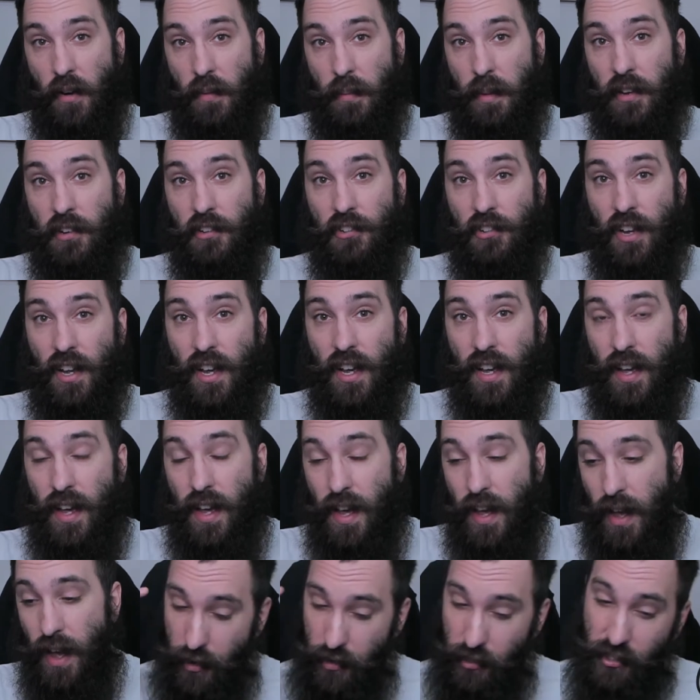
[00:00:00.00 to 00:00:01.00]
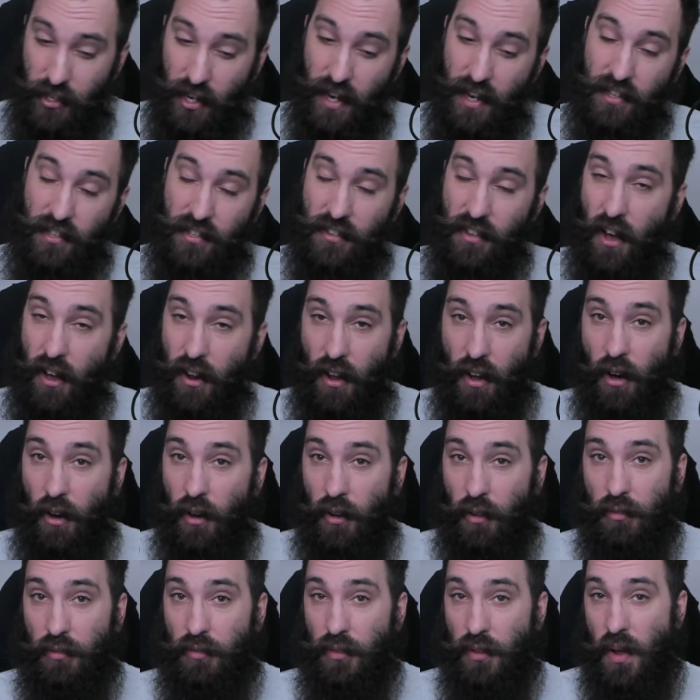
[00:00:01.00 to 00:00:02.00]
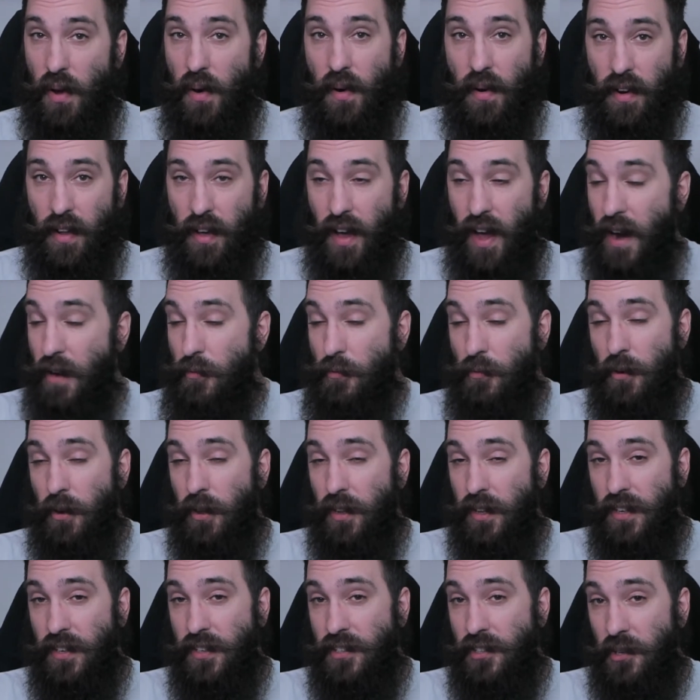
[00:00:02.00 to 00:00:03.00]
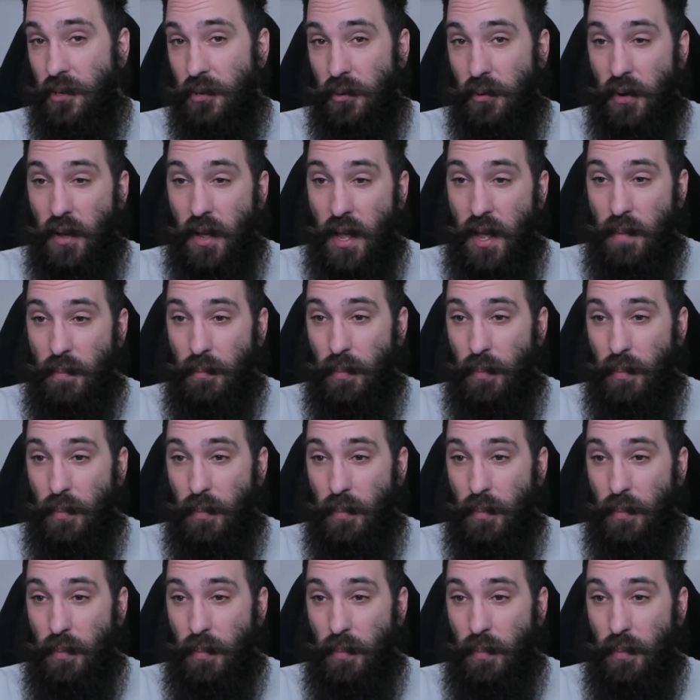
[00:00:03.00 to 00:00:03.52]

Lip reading: of garbage. Now, I understand it's not all Florida, I really do,